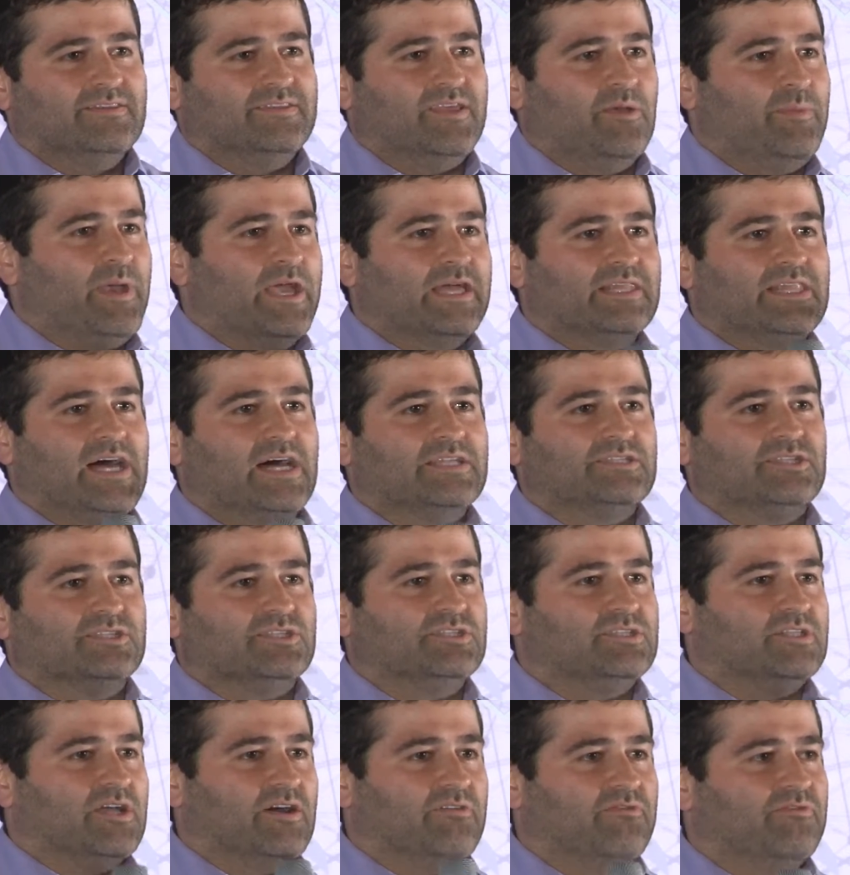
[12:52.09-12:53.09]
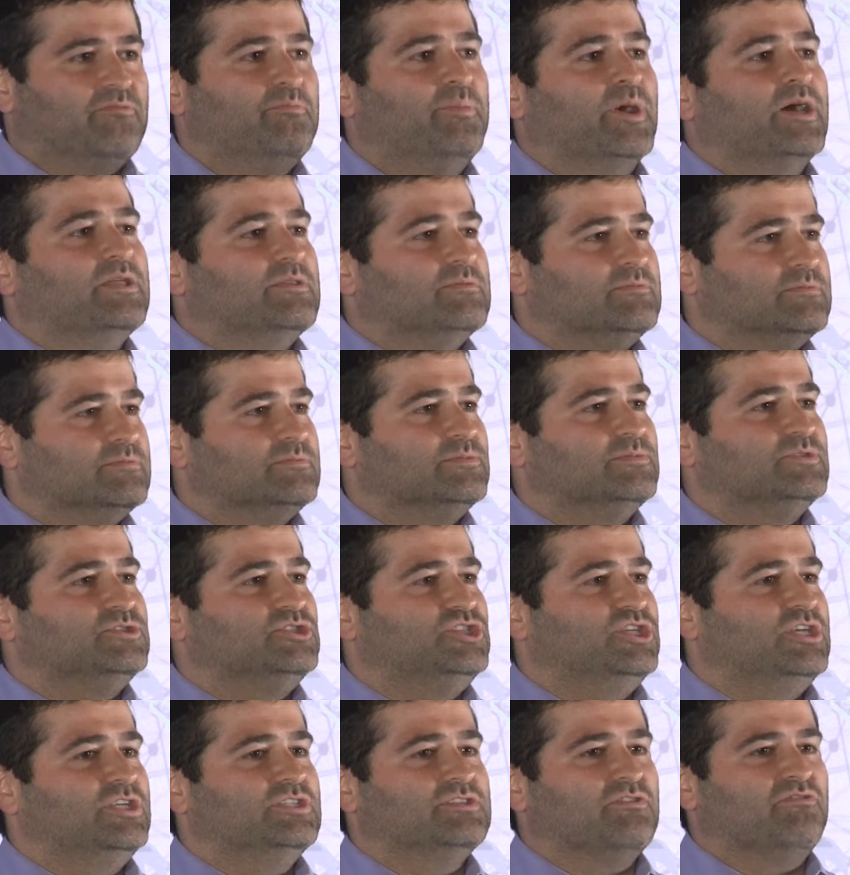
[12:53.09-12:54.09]
They make lots of stuff. But
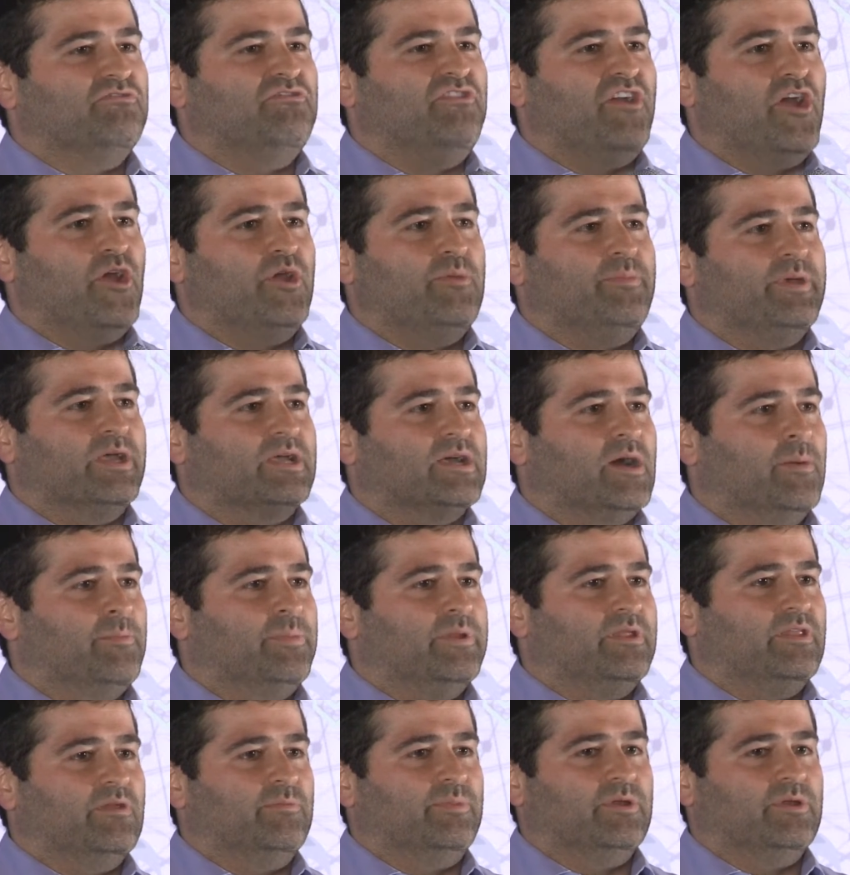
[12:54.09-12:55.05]
GE is a very big company.